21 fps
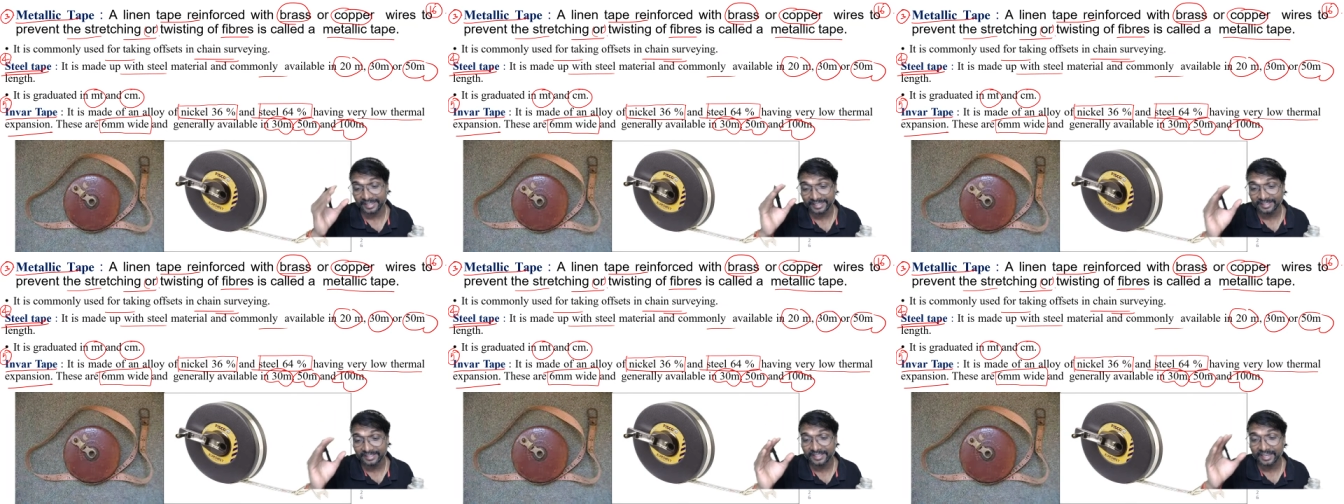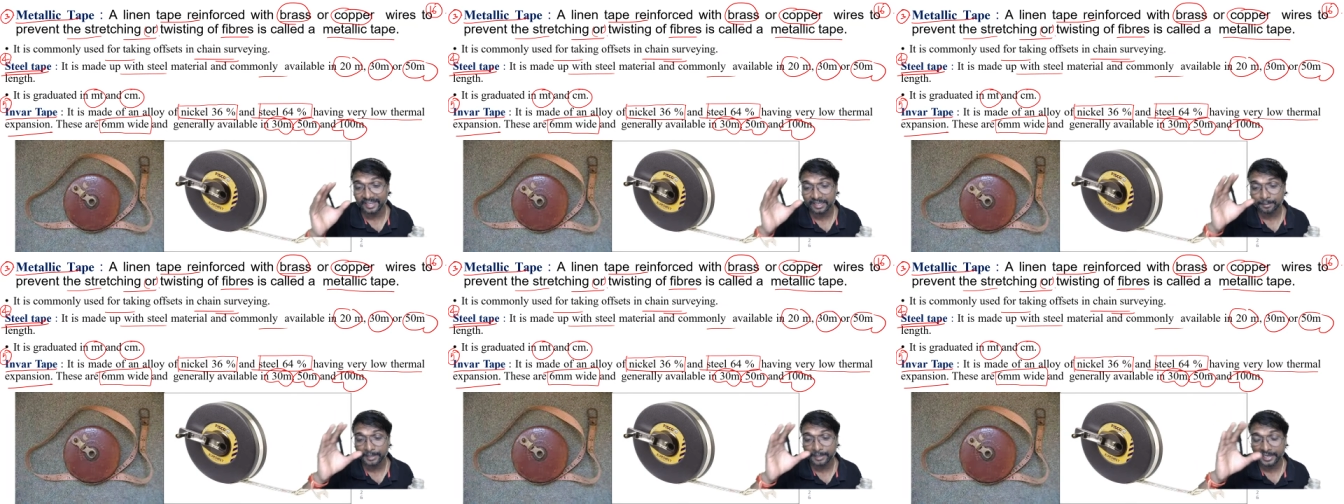In
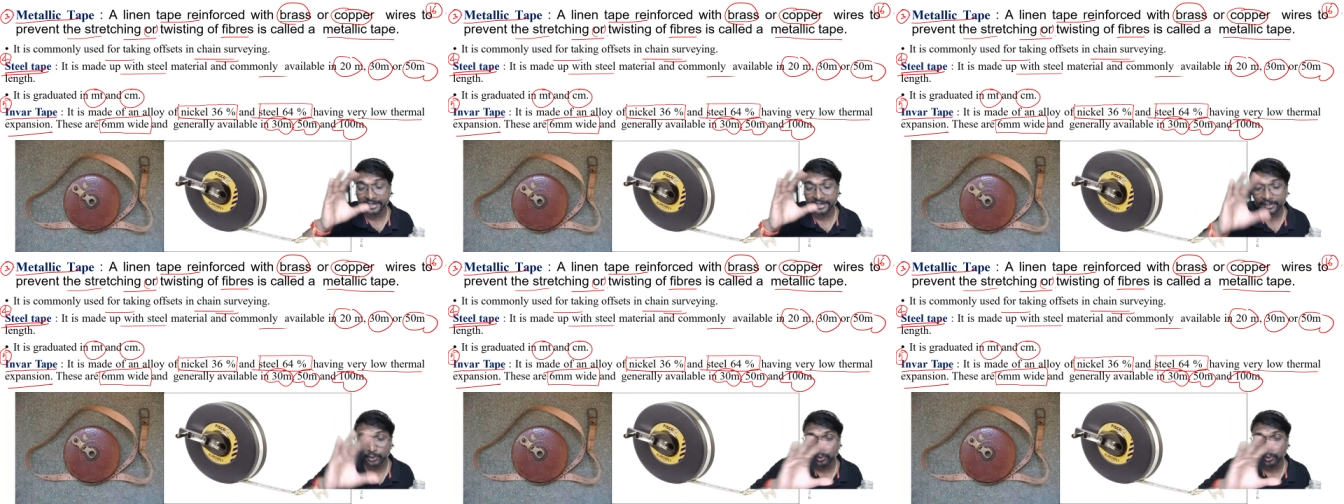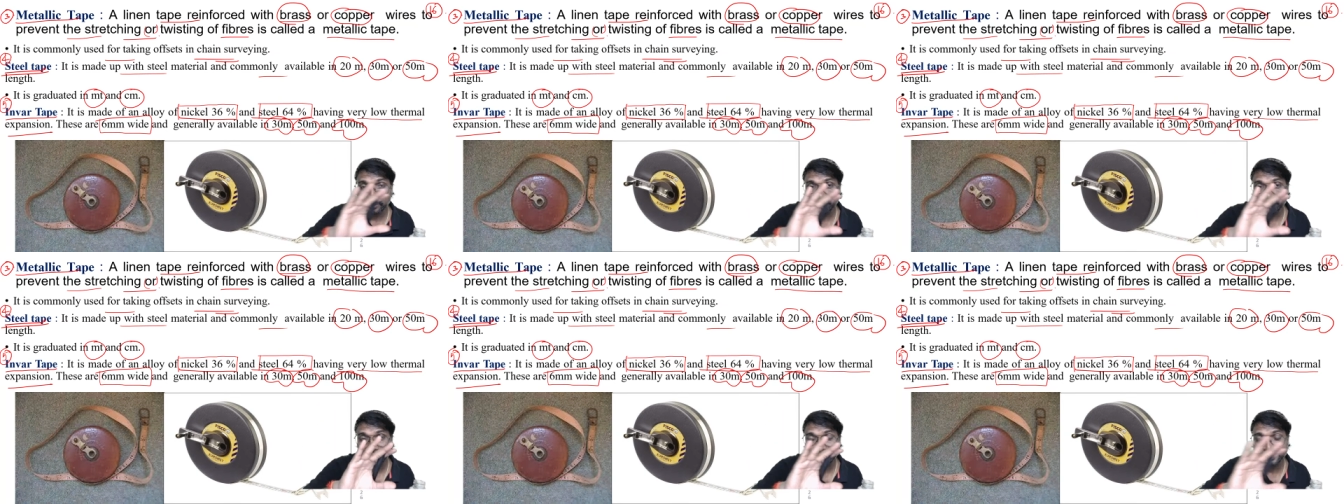that manner
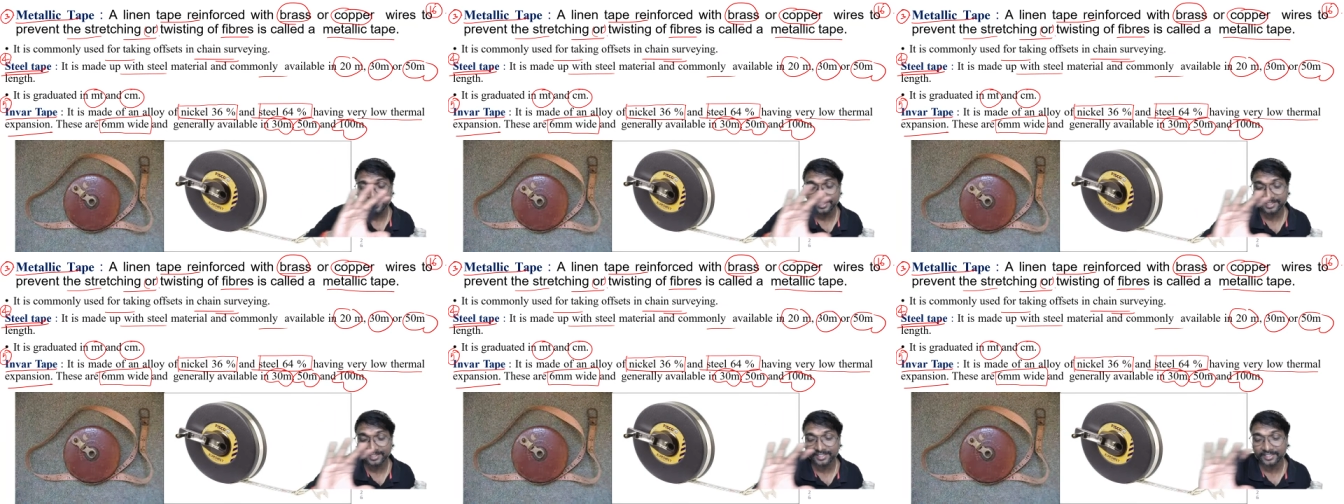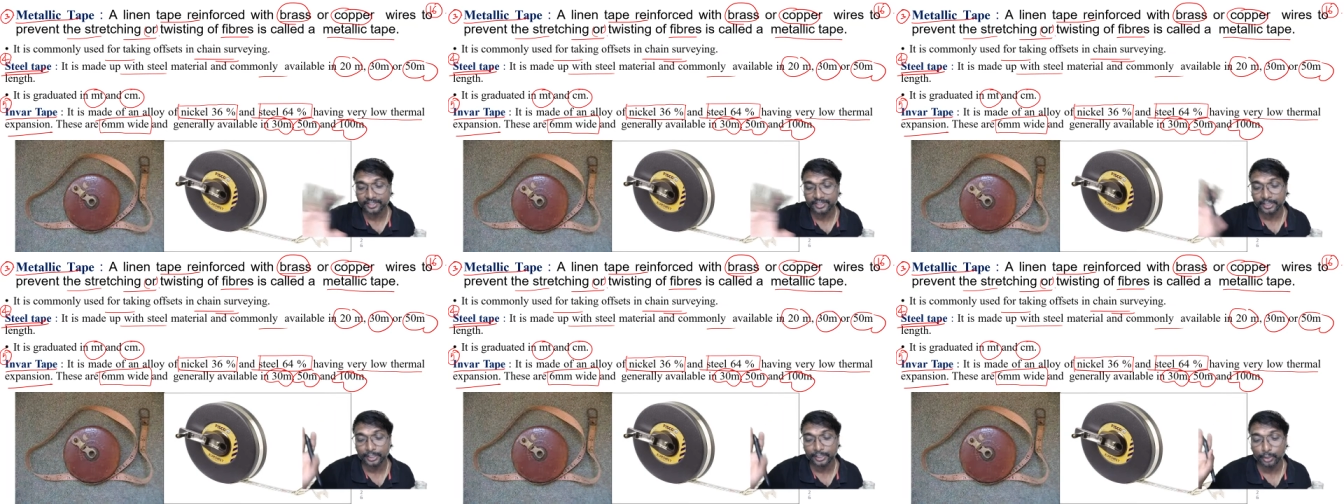only we are just
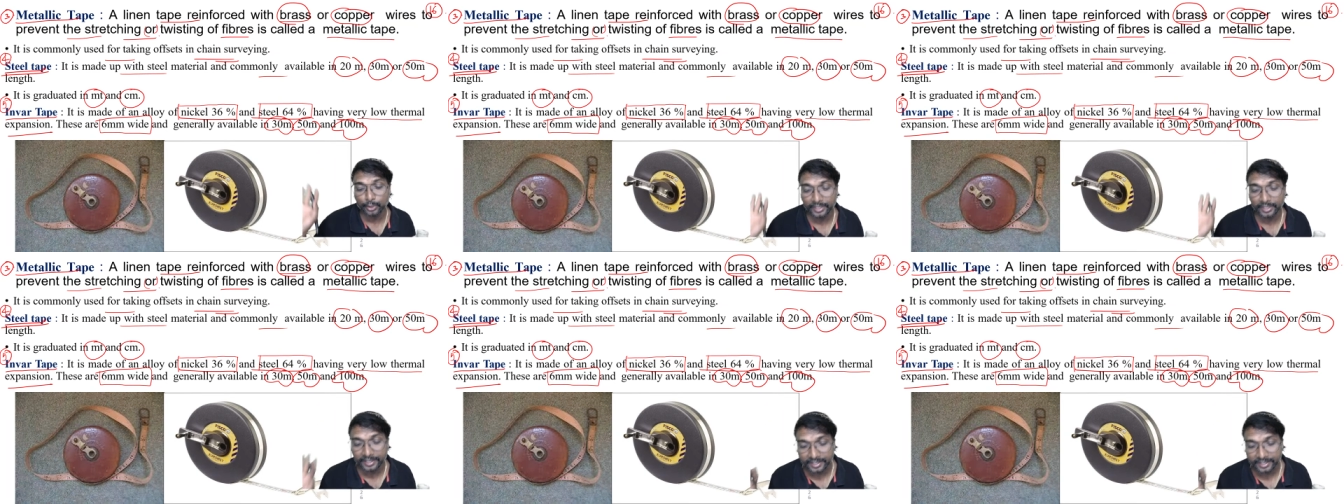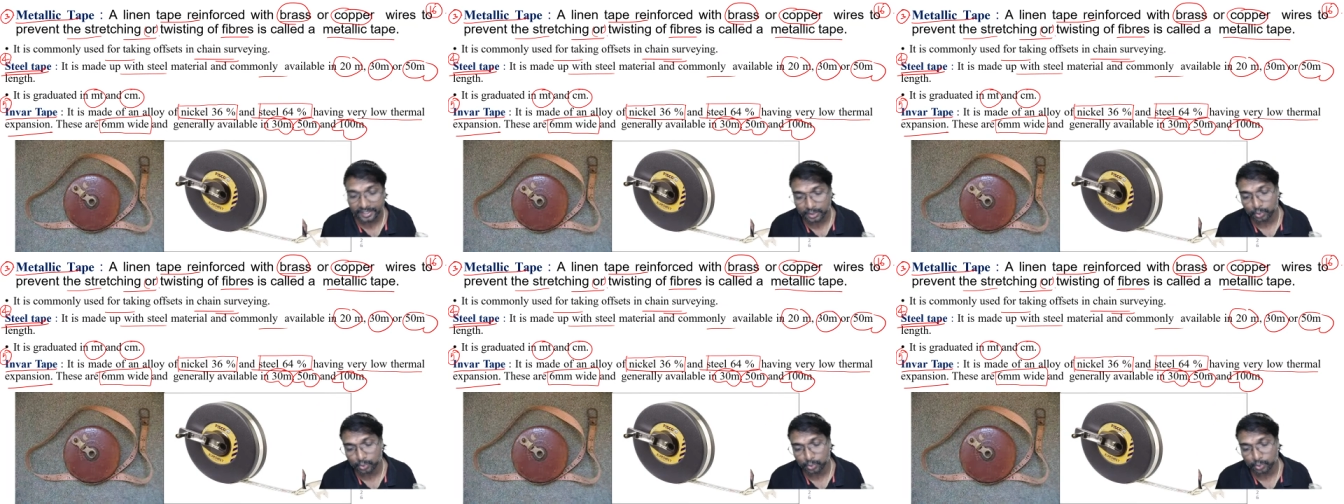scheduling it a